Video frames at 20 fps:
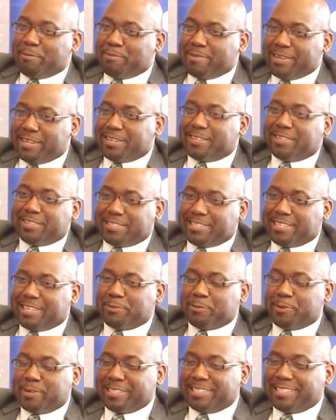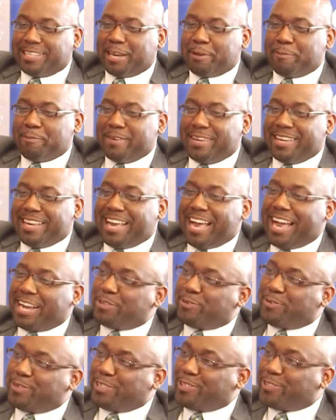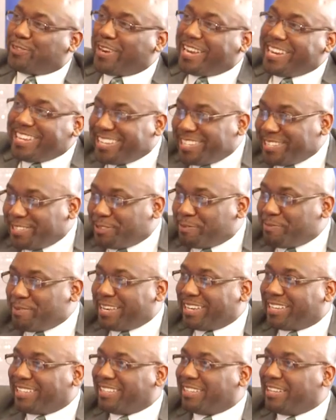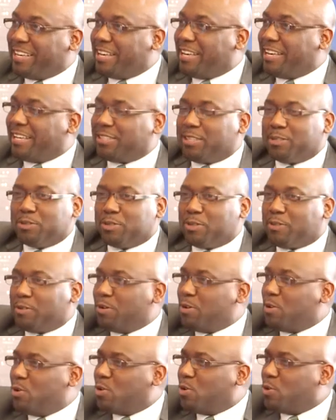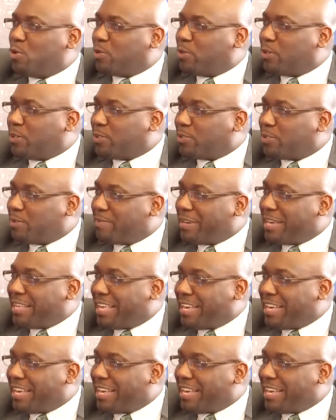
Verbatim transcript: in a hotel one time, actually training in Jamaica. Since Uguru or something like